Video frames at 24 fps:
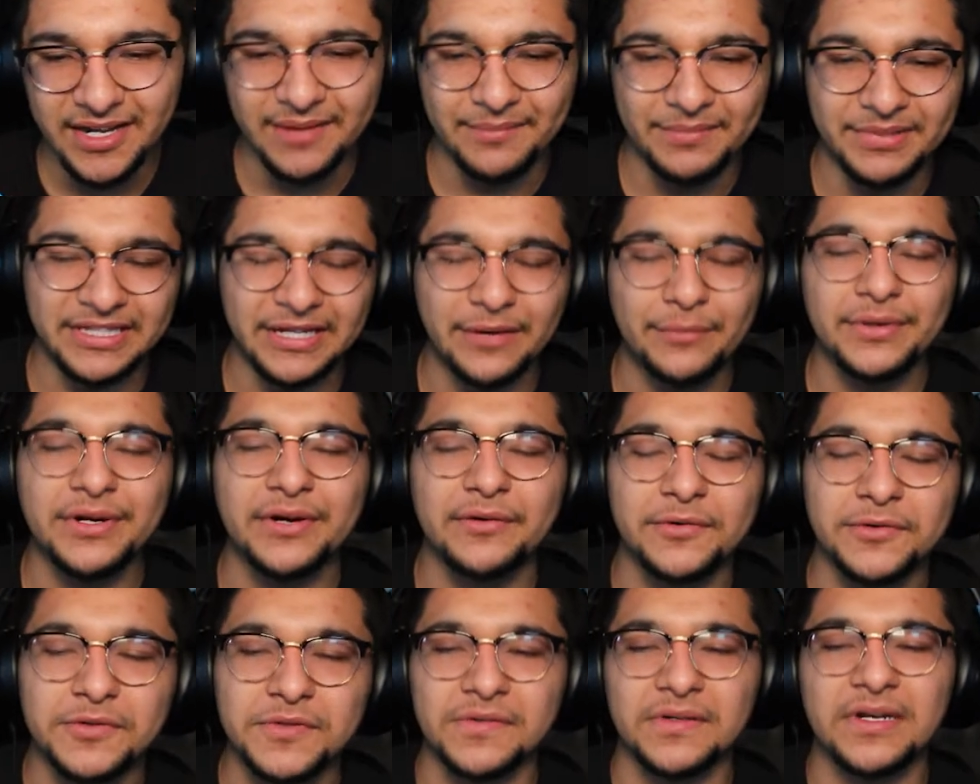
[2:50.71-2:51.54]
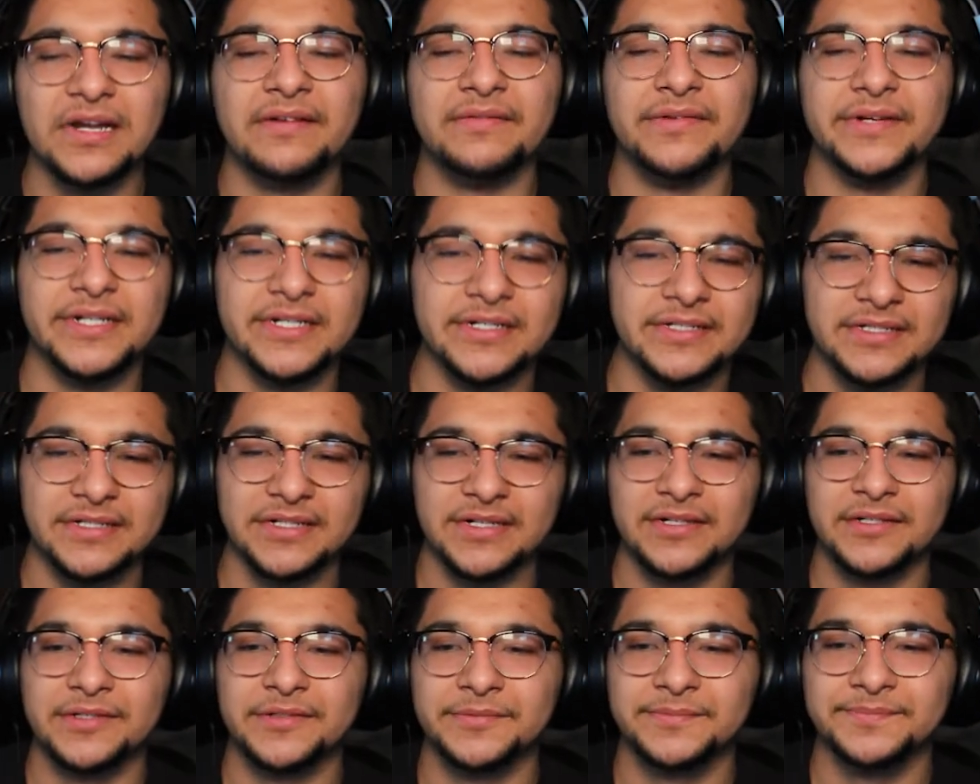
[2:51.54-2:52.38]
But then we grew to love it, because it
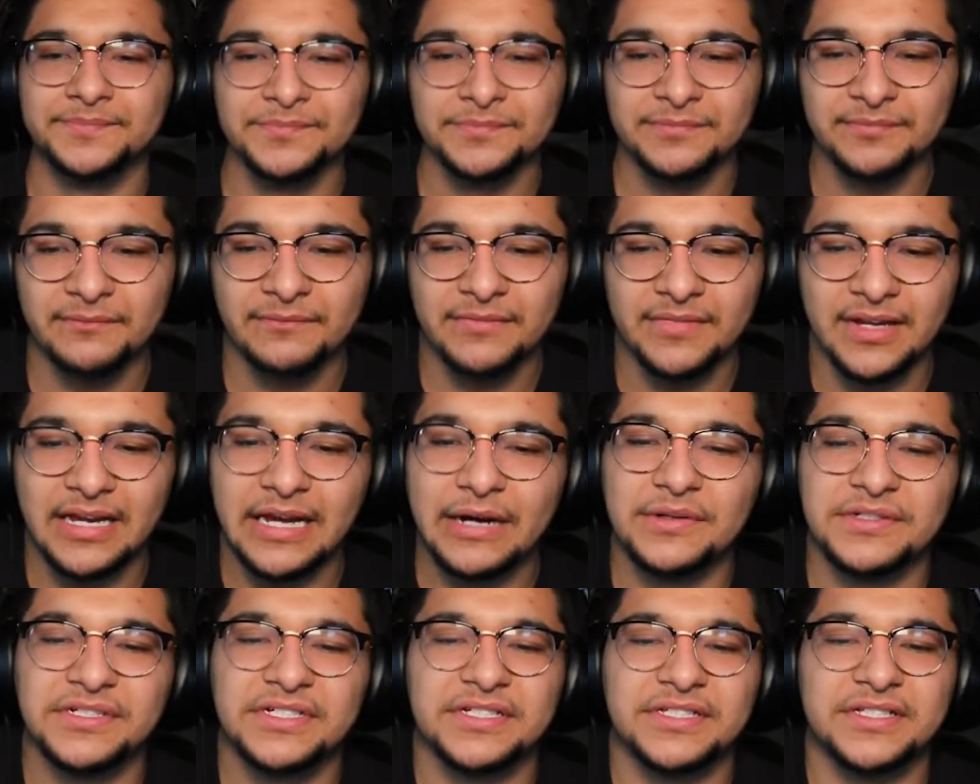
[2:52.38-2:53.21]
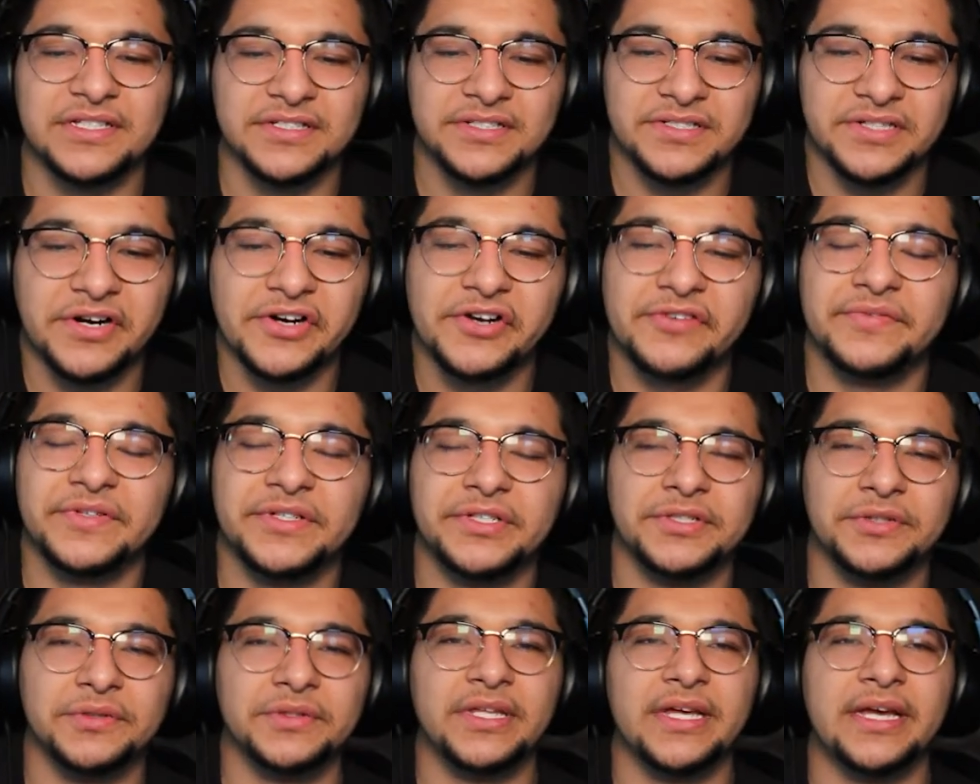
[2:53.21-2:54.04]
was just the start of a
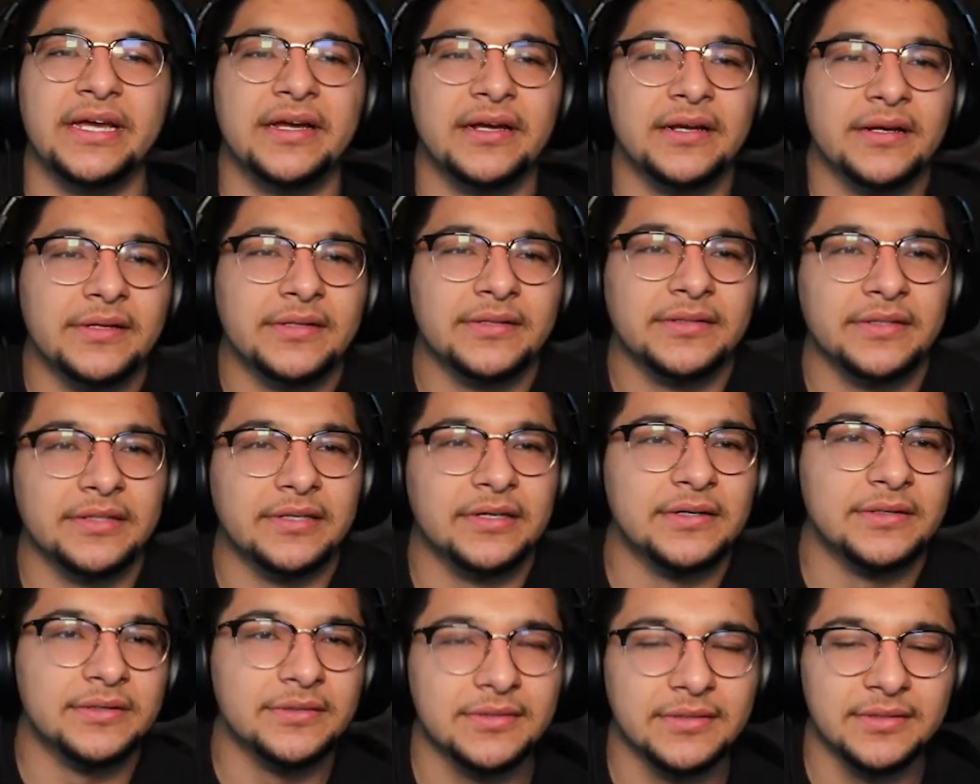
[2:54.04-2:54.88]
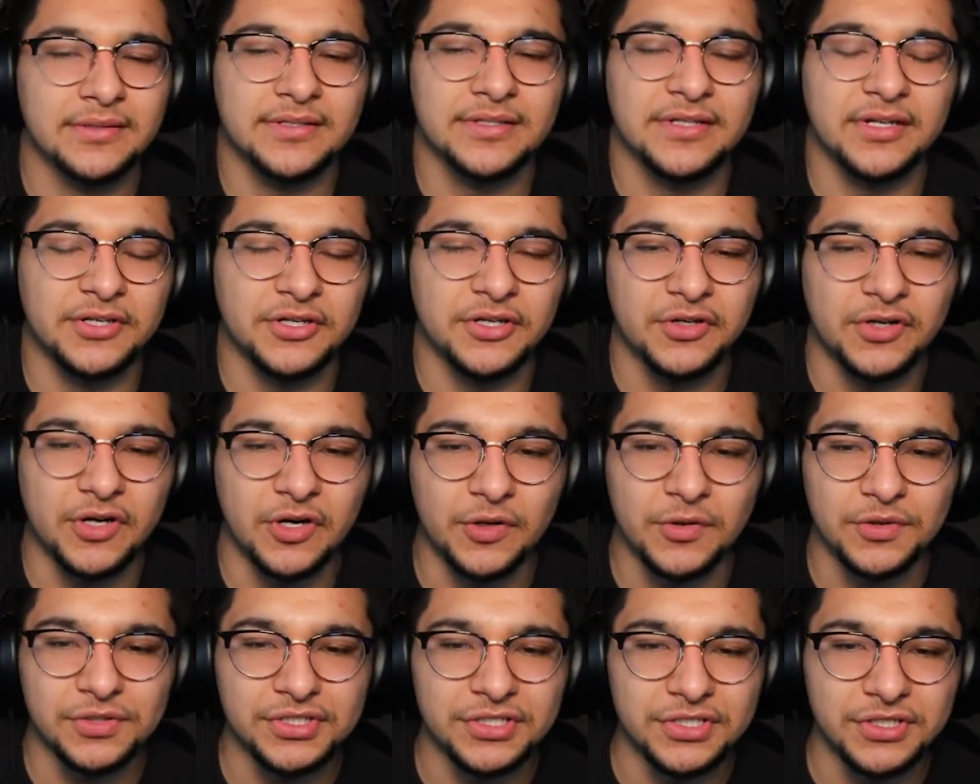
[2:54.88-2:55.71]
new thing. A new
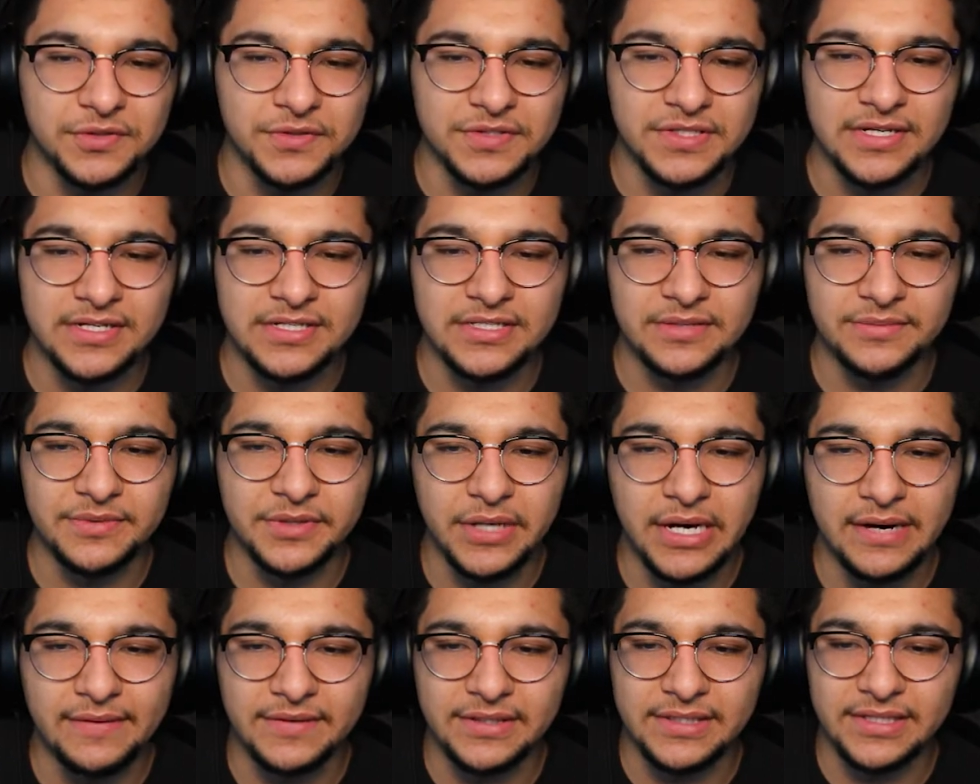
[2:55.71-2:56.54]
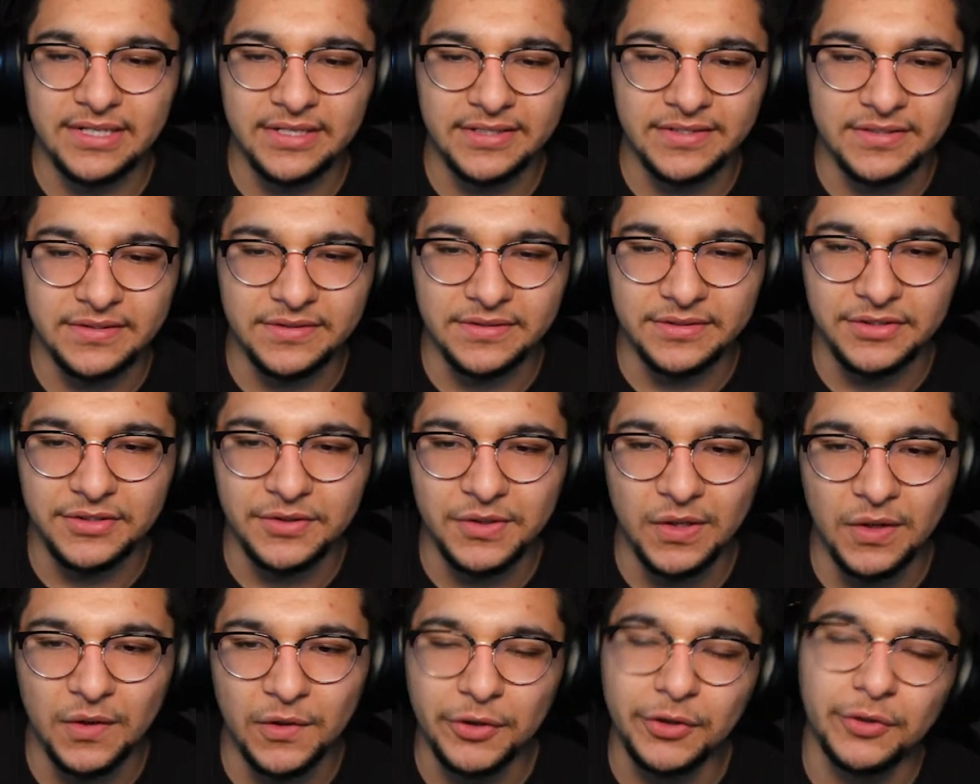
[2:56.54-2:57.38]
coach, new system, new everything. So a new
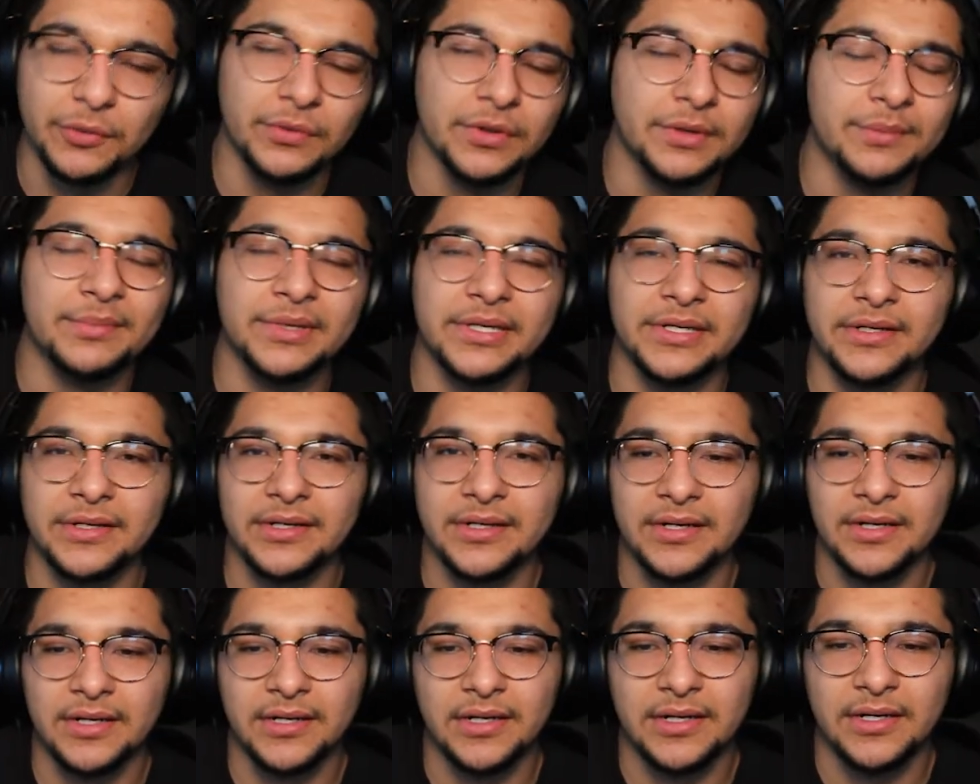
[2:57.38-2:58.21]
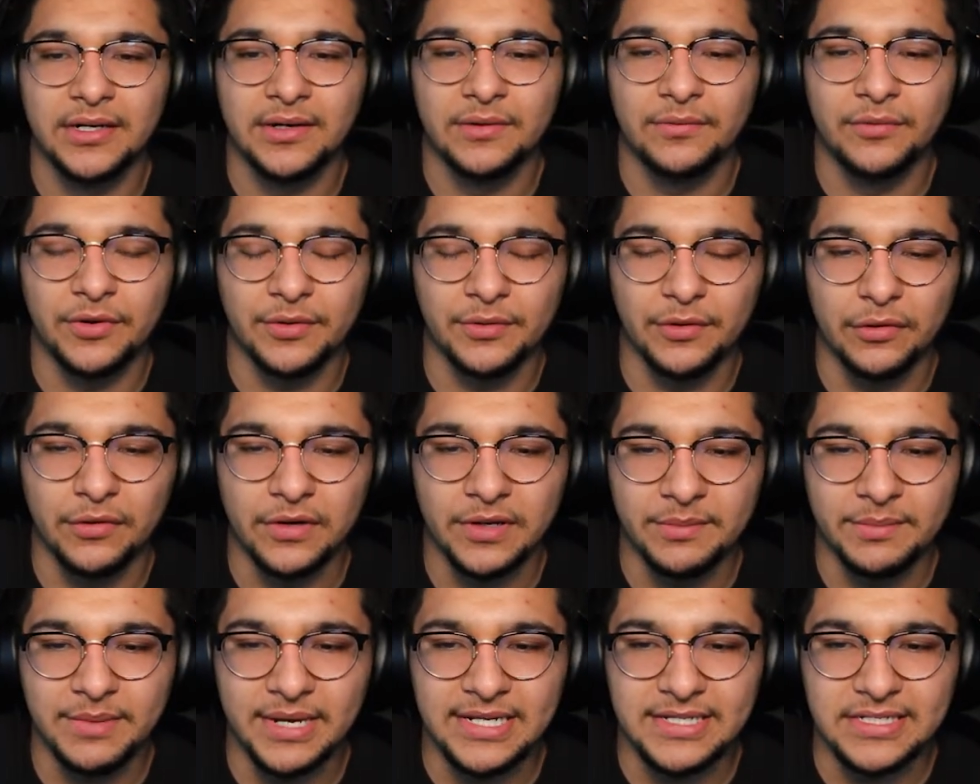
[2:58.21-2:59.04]
logo would
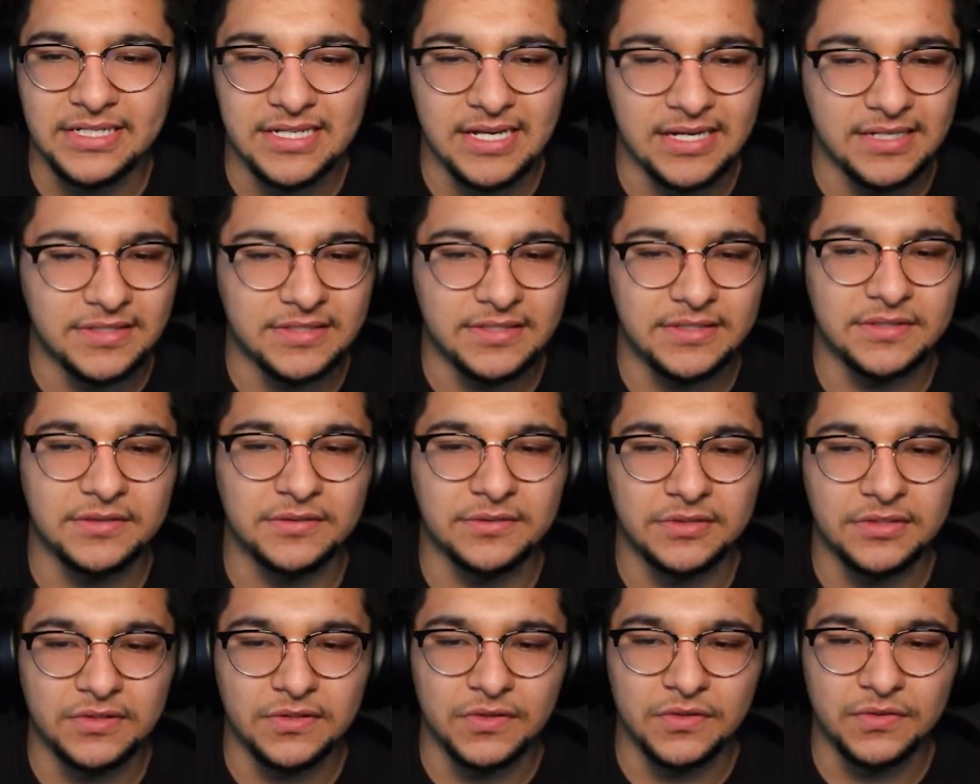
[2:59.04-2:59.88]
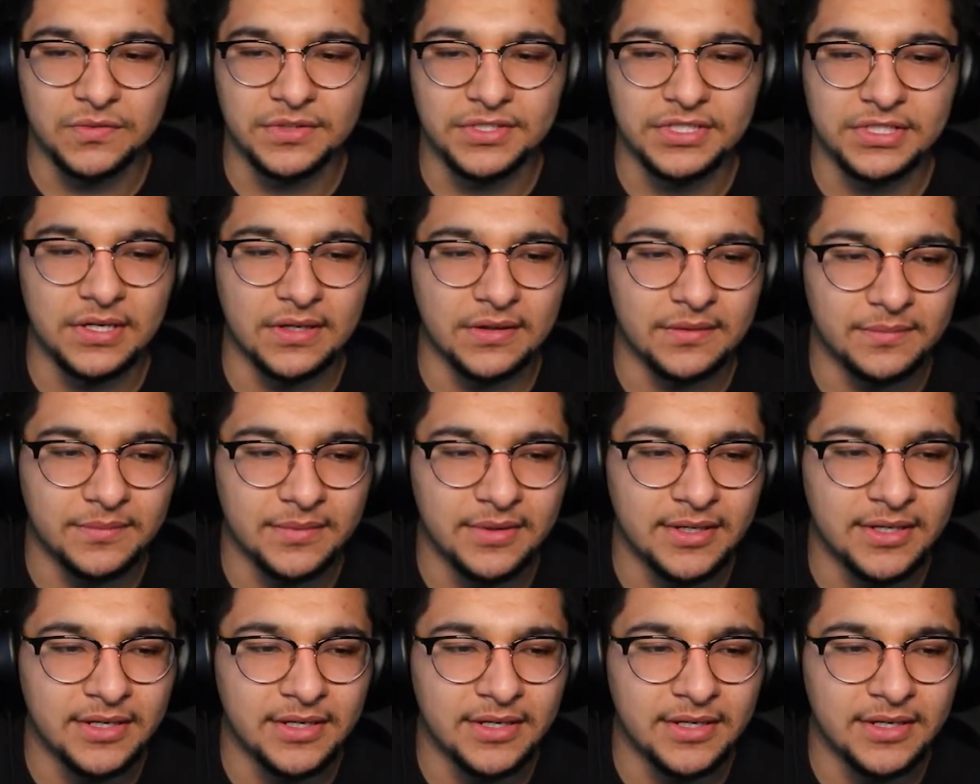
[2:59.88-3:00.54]
only make sense to switch it up.